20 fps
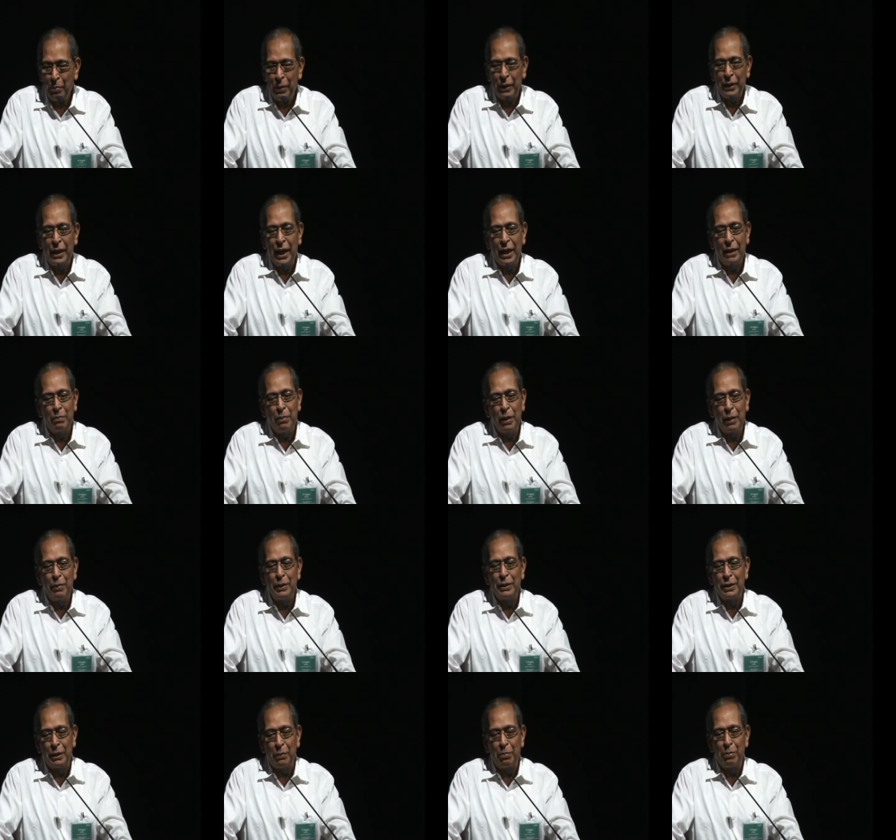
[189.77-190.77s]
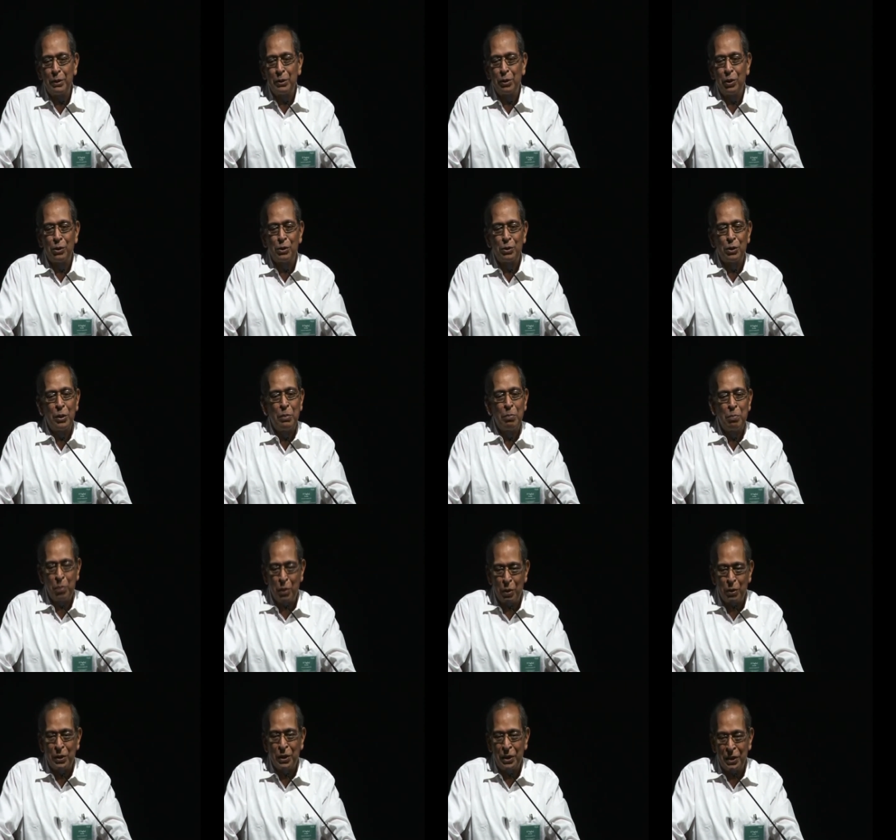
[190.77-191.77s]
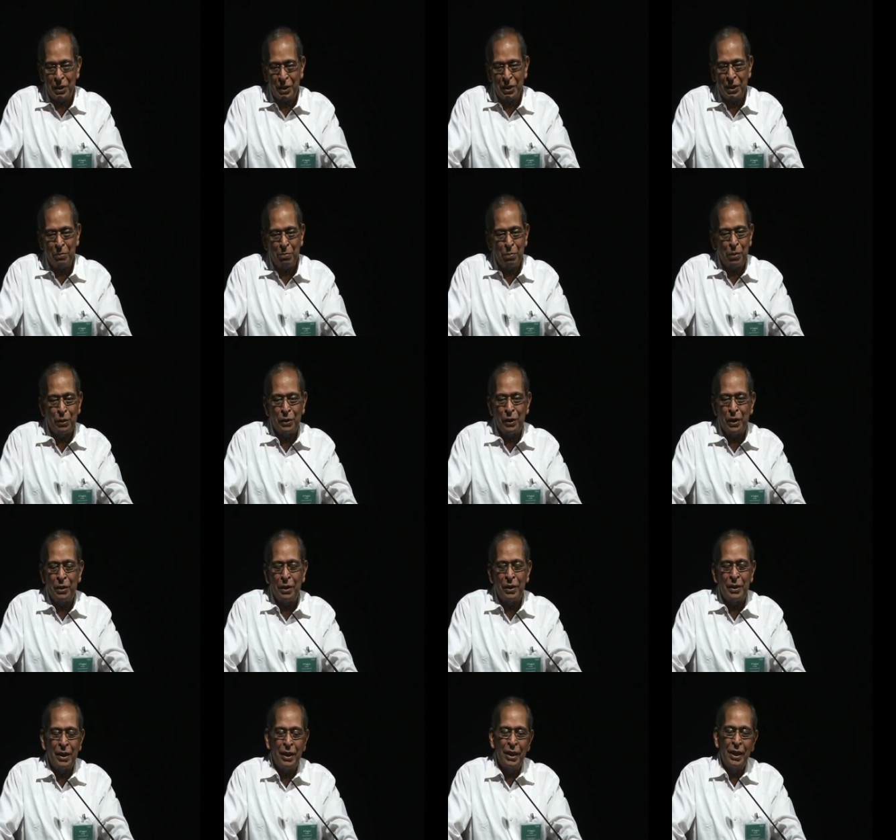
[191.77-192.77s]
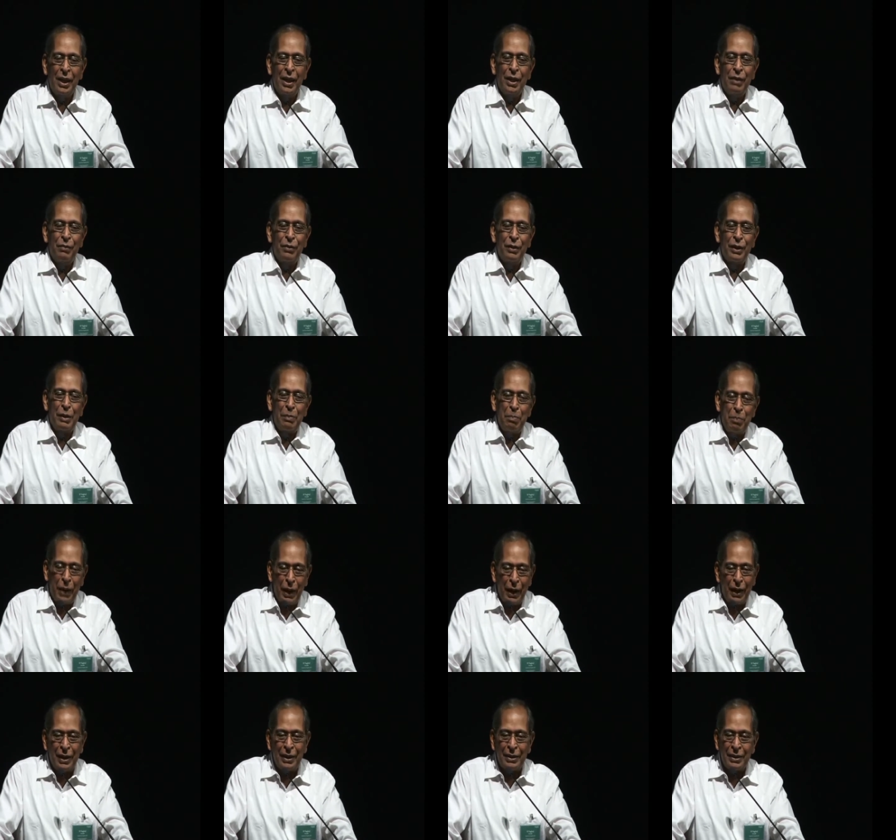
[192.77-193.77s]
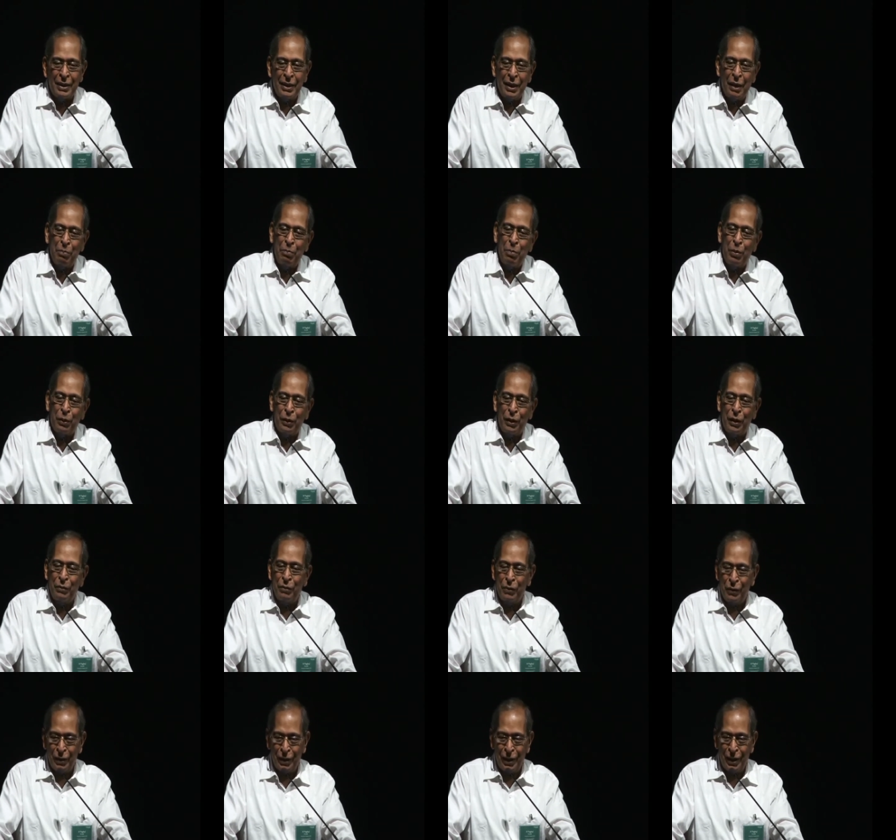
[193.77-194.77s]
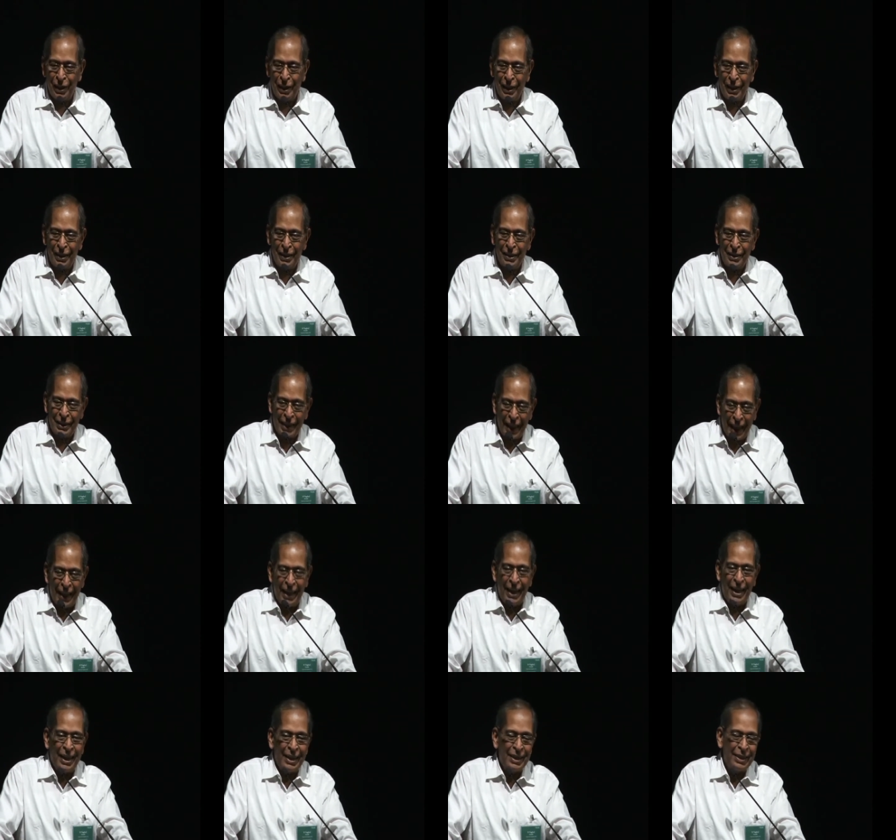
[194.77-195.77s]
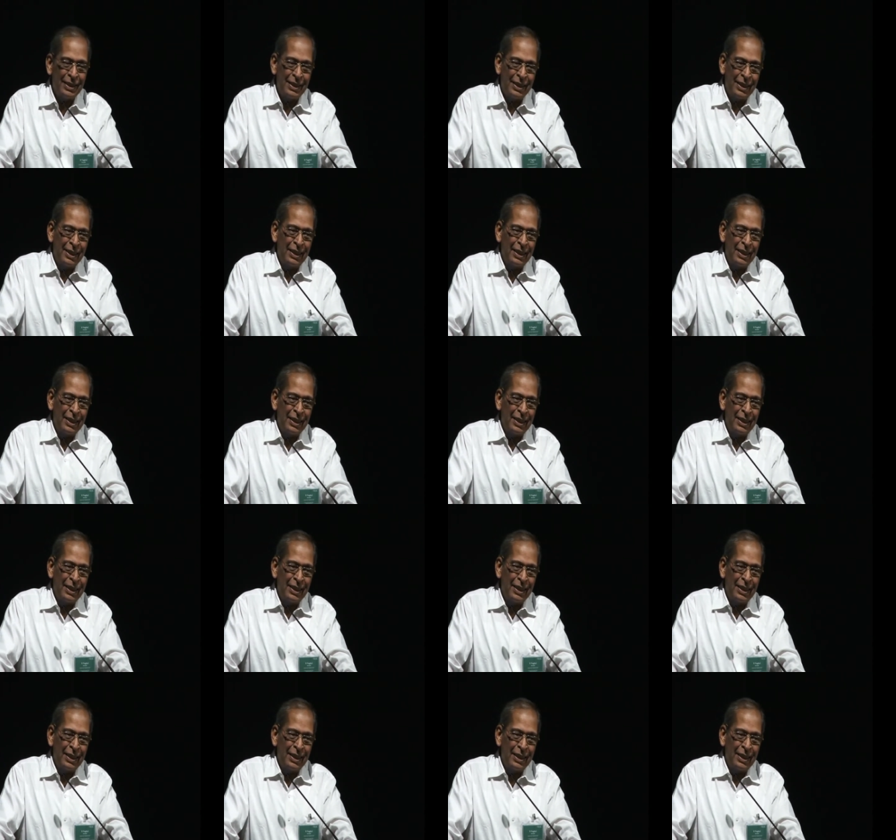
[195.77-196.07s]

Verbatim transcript: But that baby step is also important, important for the parents and important for the child.